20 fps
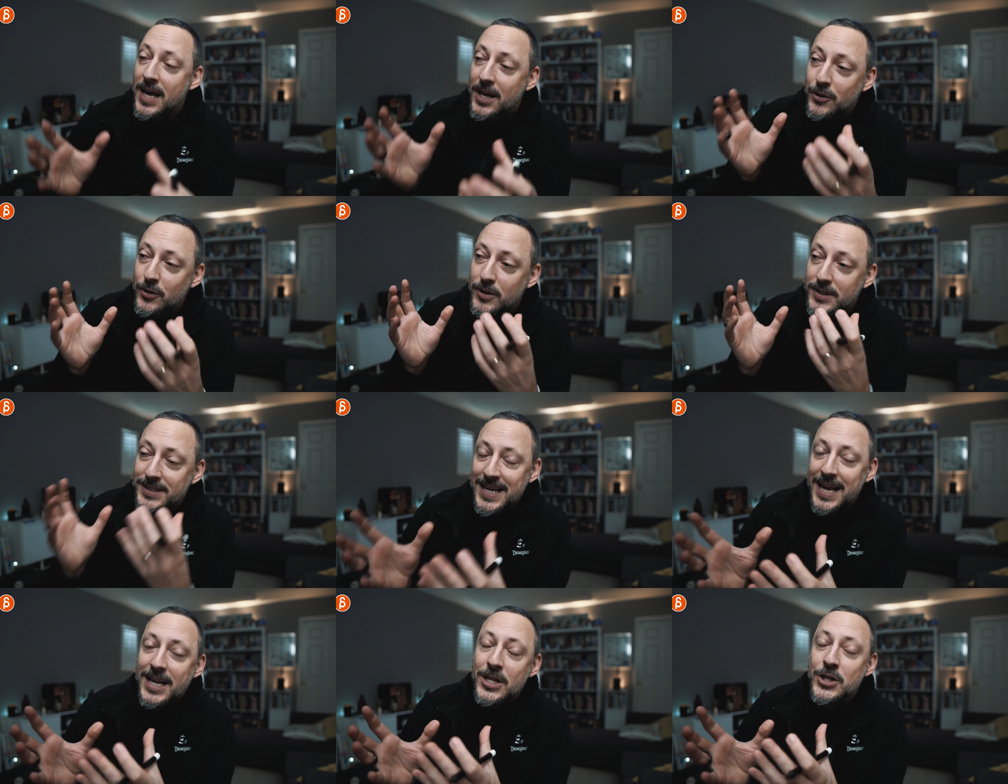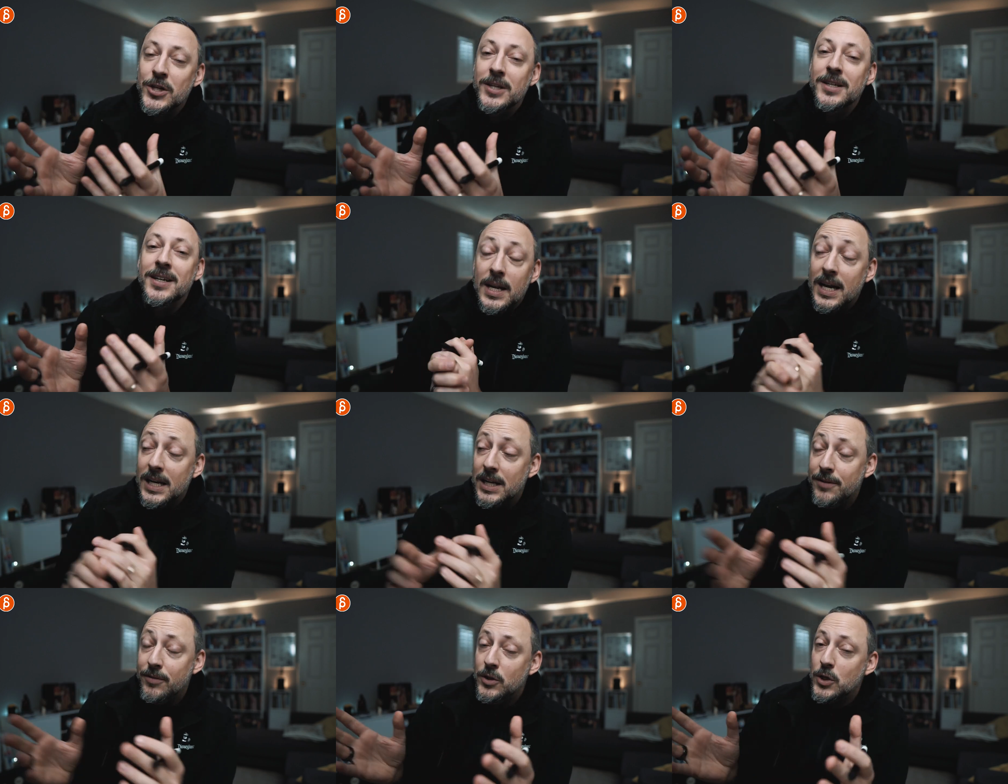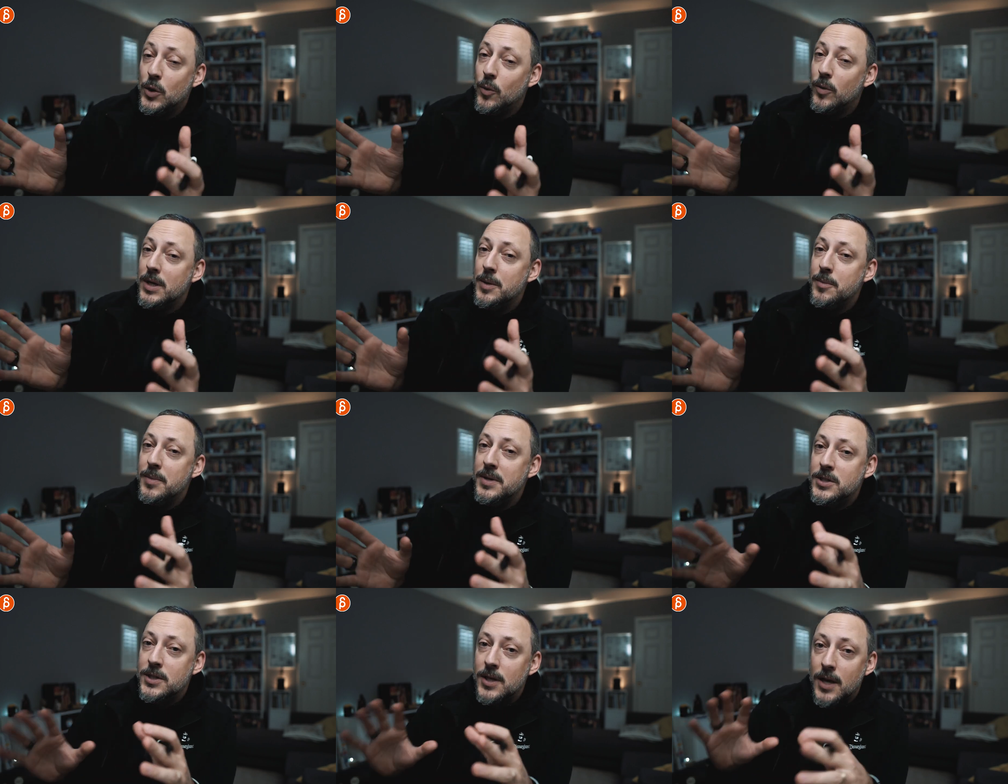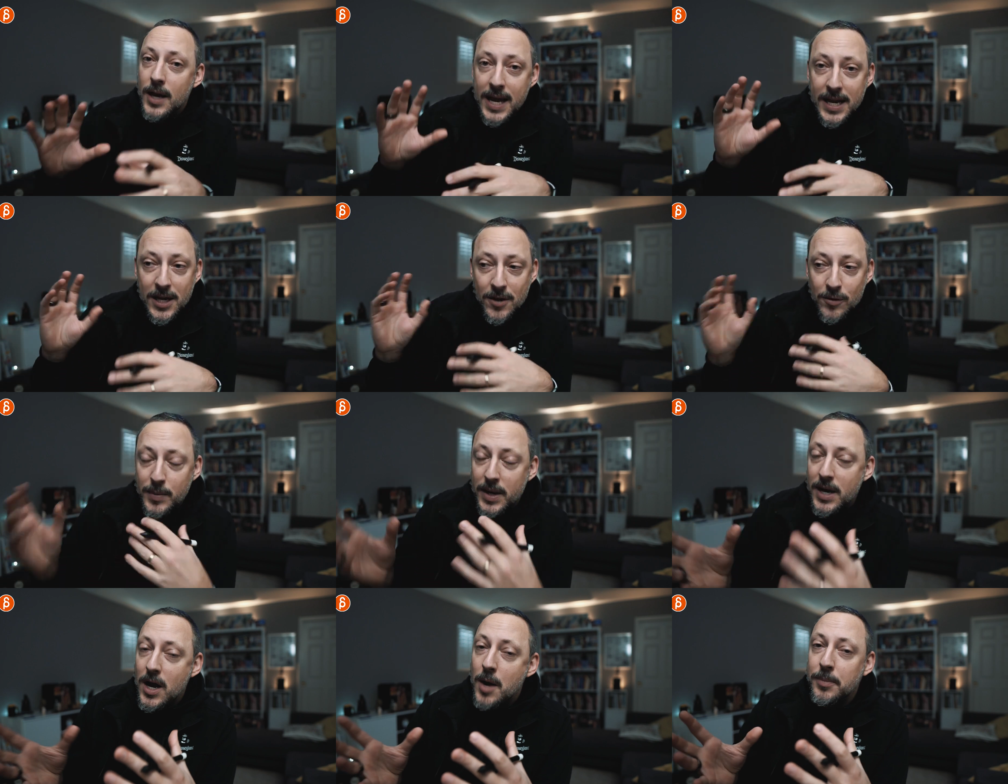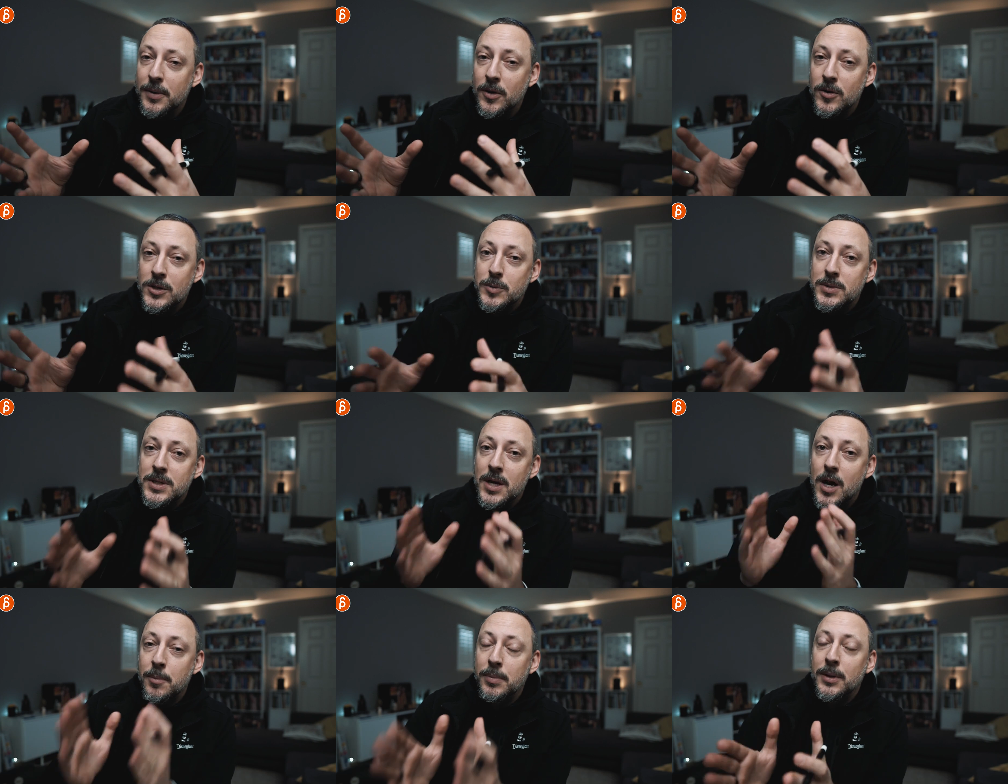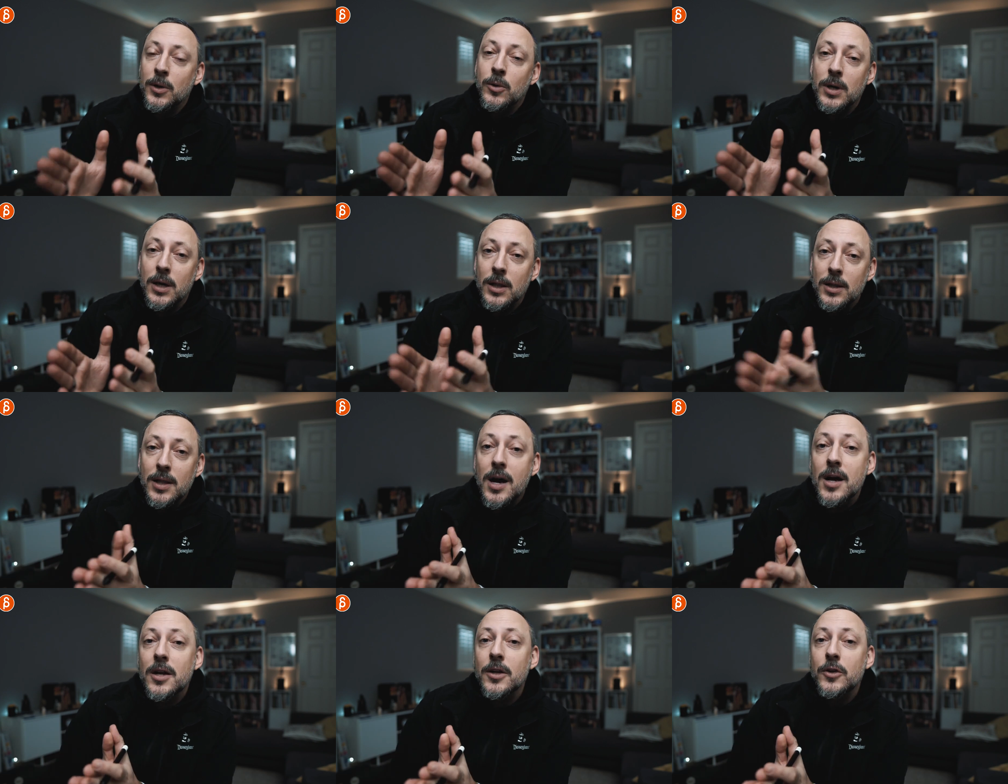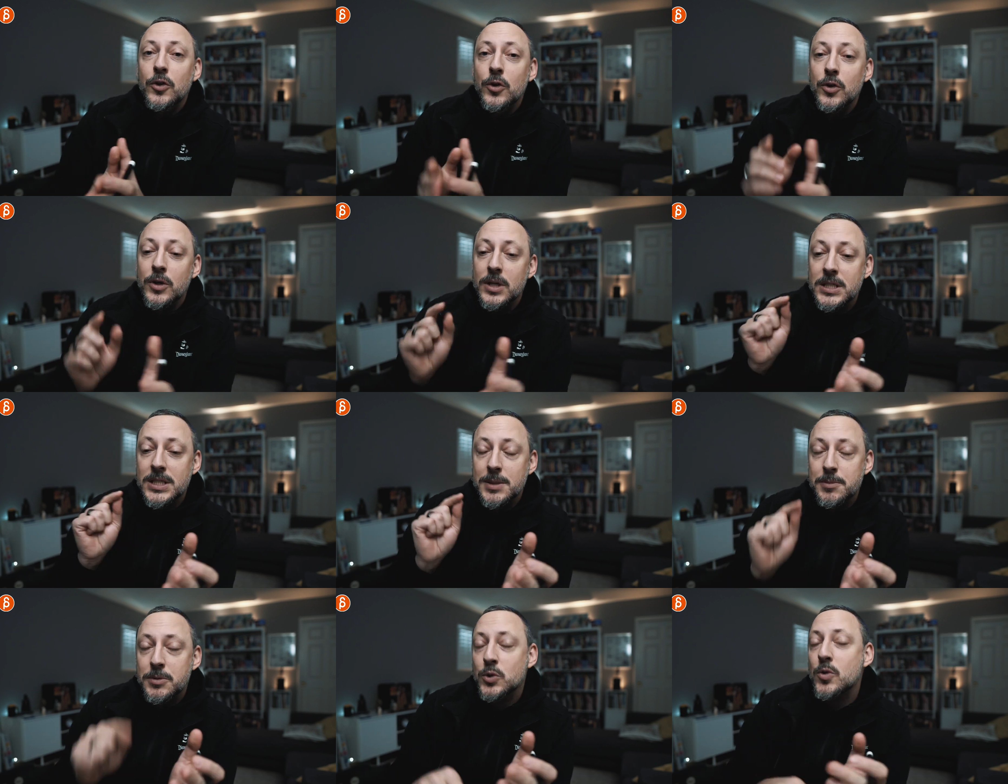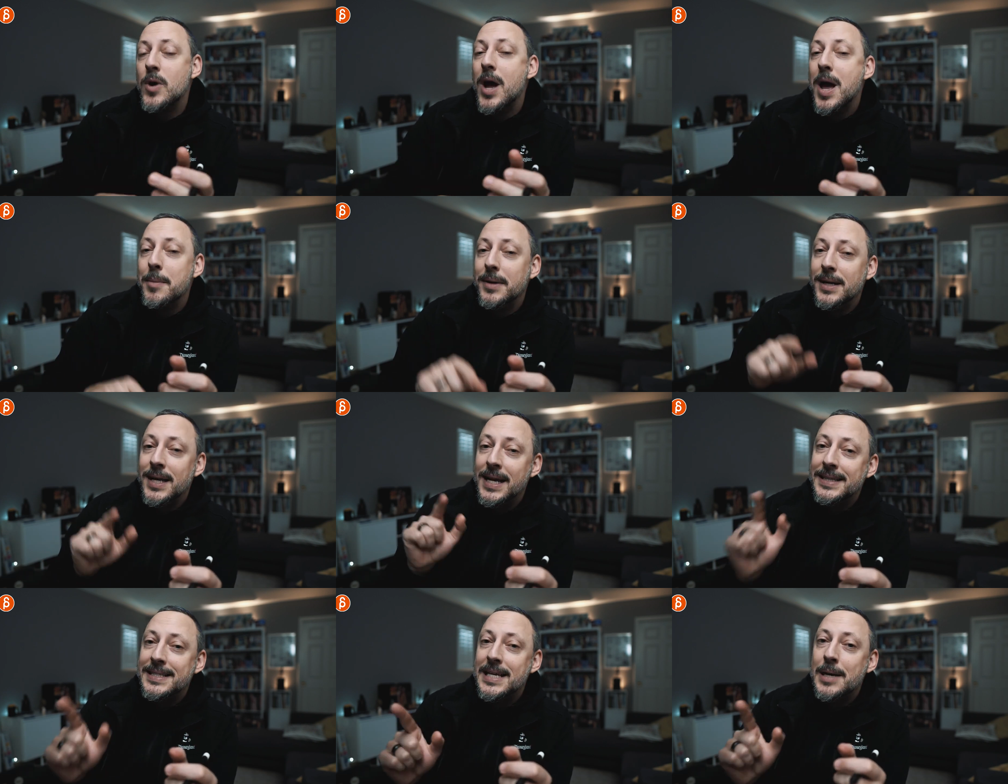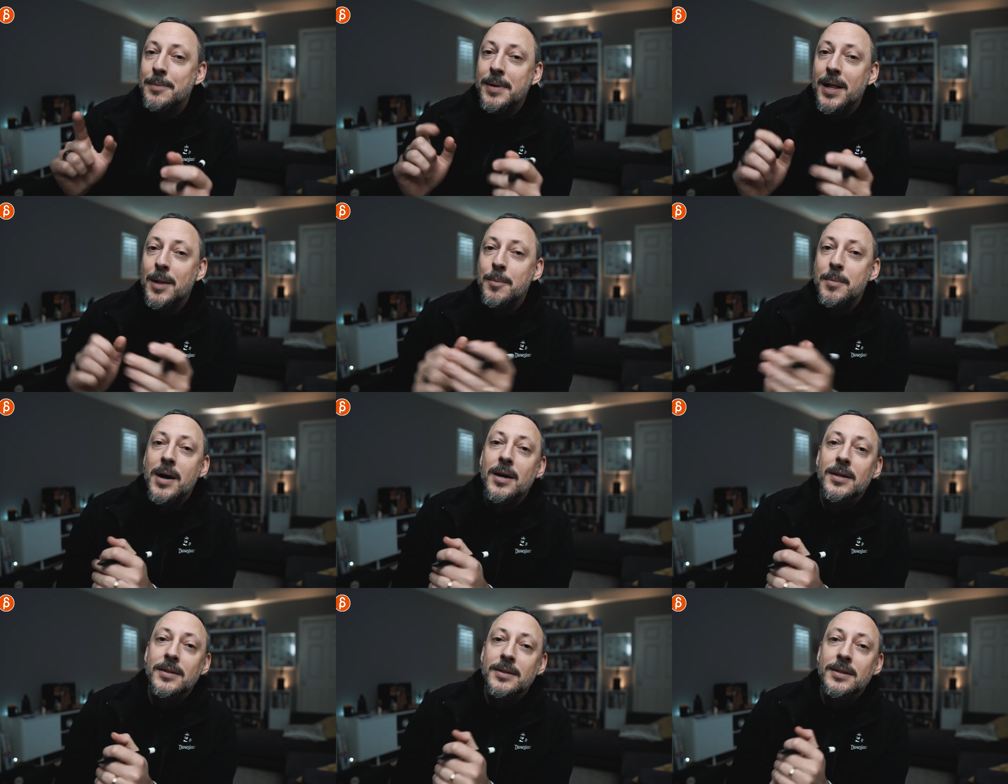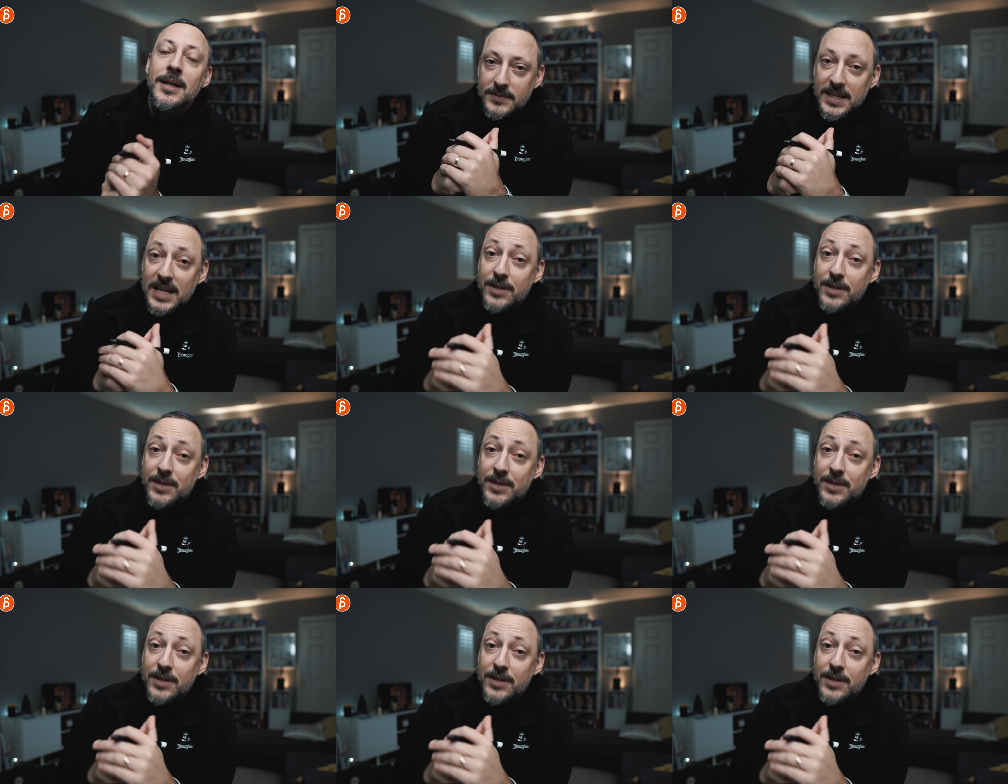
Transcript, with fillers: and your attention. And if you don't want to miss any of my uploads, because I upload a lot, you can subscribe and hit that bell button.